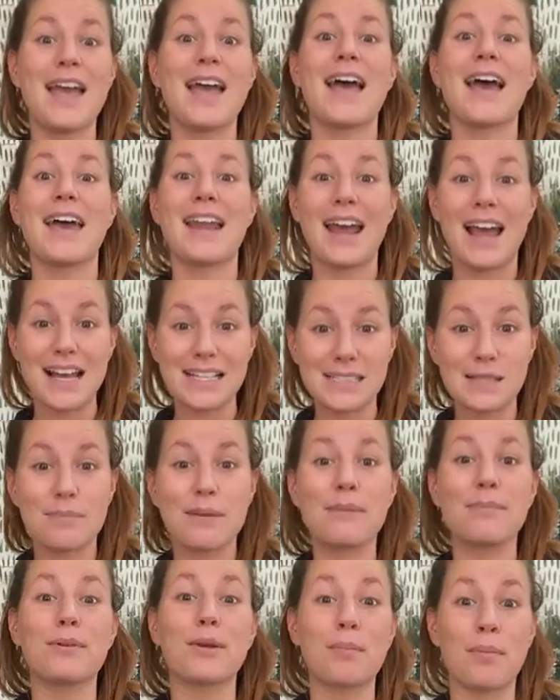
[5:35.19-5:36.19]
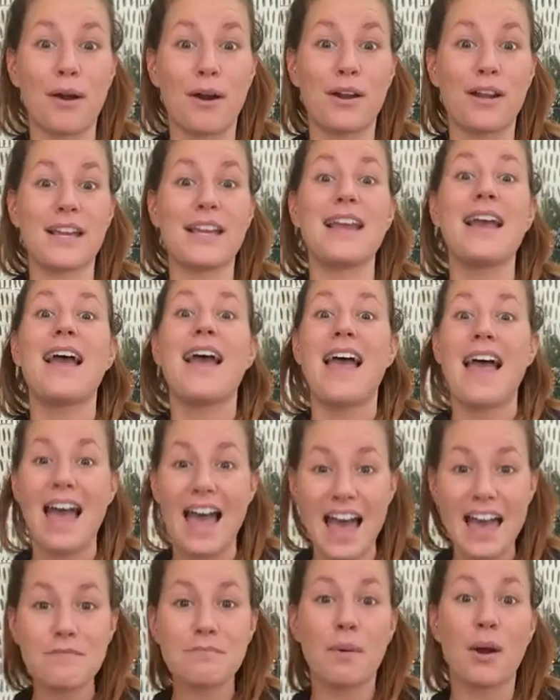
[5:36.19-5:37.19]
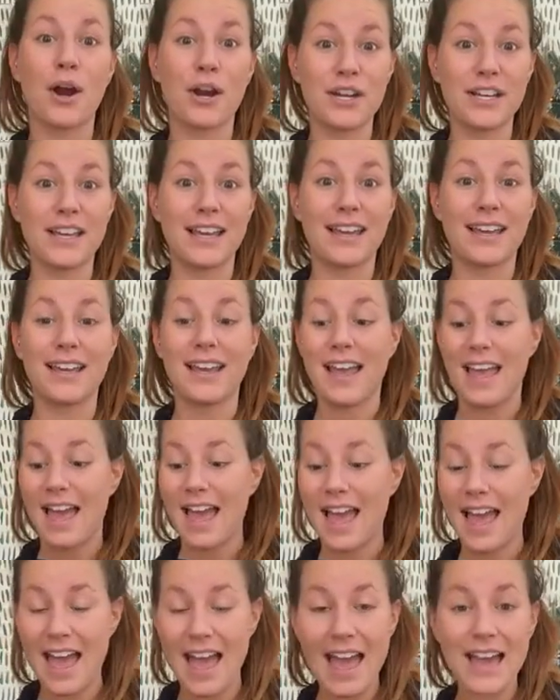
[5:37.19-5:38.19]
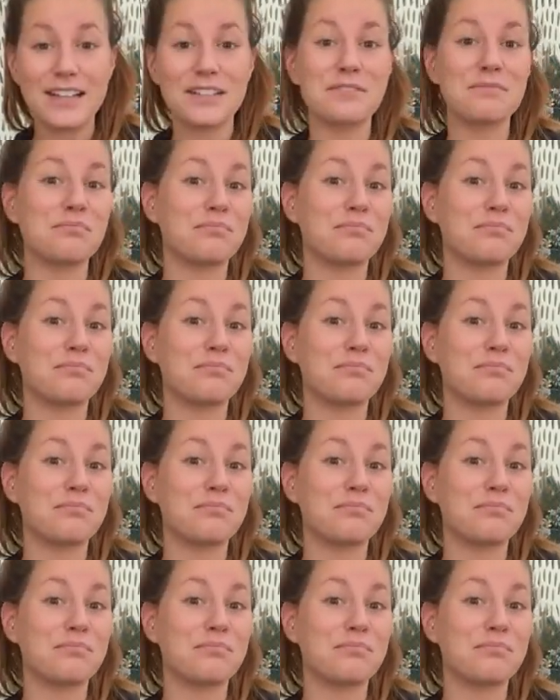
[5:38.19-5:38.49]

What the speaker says: at asking people to party, at partying, at